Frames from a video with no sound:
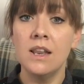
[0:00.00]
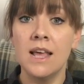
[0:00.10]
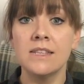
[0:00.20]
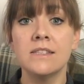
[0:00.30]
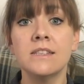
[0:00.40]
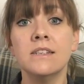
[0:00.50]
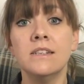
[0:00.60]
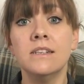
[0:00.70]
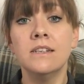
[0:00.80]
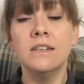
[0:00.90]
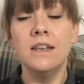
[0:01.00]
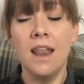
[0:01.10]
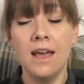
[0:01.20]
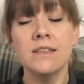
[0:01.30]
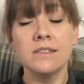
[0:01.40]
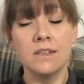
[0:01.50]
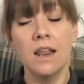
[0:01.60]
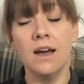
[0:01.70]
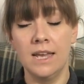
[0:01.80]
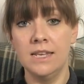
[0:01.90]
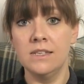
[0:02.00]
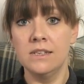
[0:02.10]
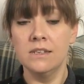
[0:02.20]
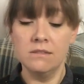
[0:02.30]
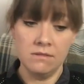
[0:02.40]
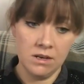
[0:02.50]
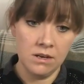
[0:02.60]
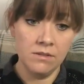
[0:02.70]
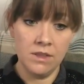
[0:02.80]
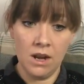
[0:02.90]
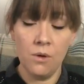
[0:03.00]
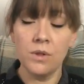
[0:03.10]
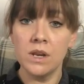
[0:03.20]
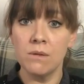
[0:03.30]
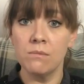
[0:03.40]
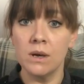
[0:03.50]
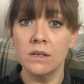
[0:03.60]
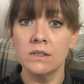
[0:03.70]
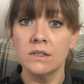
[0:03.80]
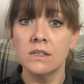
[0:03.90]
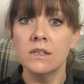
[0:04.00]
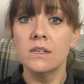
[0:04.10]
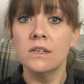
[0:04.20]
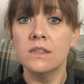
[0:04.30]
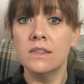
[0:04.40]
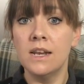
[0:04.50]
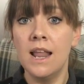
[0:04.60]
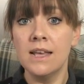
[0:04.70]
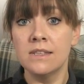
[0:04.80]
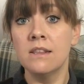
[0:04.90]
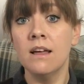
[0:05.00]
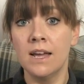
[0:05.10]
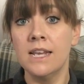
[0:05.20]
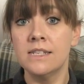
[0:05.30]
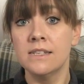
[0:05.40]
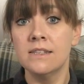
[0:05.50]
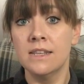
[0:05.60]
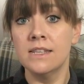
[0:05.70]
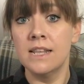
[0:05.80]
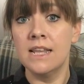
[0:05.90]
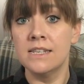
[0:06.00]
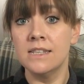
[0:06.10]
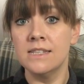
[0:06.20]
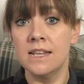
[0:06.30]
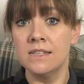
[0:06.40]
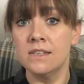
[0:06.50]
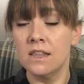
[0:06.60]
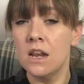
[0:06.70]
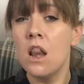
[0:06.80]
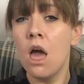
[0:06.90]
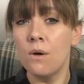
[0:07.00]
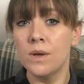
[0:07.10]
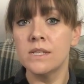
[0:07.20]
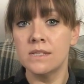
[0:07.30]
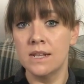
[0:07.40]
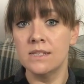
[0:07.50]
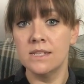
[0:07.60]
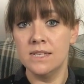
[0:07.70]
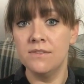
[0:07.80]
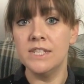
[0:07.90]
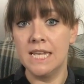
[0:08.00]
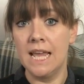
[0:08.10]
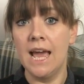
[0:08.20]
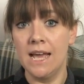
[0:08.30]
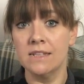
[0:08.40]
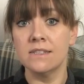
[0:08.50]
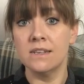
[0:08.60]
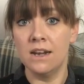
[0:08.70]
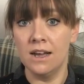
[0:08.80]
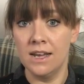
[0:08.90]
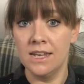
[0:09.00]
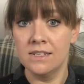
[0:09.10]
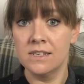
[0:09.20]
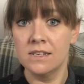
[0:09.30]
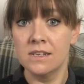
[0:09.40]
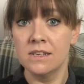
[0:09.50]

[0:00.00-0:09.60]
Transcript: lets less light, the lower the number, the less light is let to the sensor, the lower sensitivity it has to light.